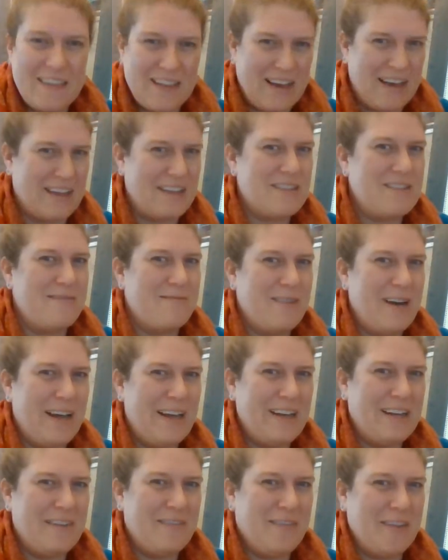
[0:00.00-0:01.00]
That's right,
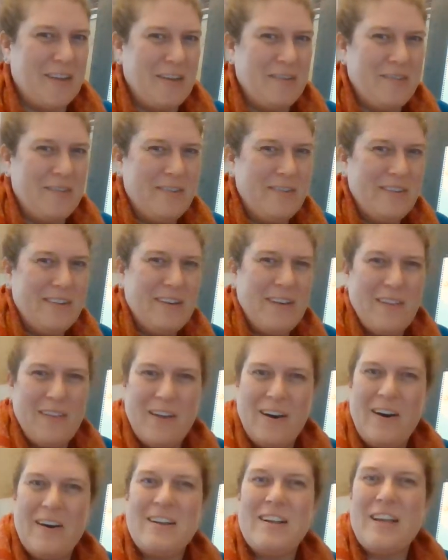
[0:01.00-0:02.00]
if you
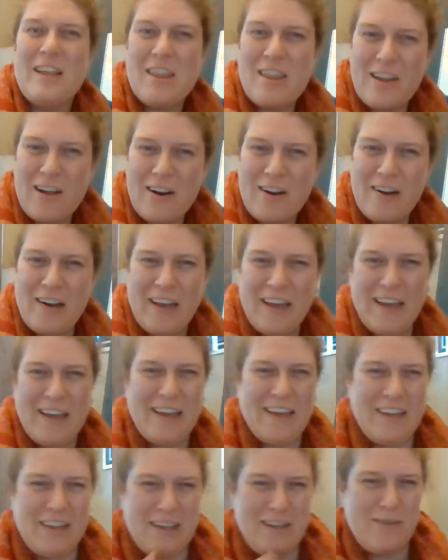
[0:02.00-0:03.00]
thought 30,
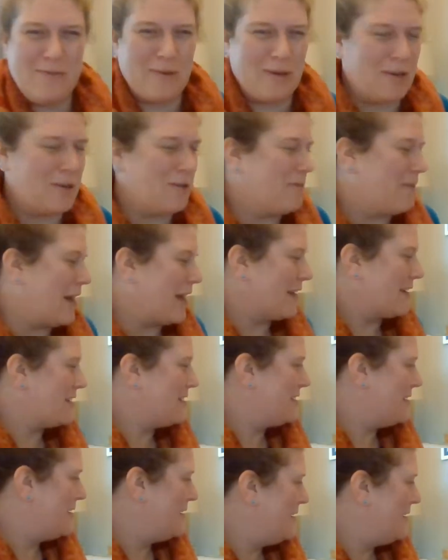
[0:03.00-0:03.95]
you were correct.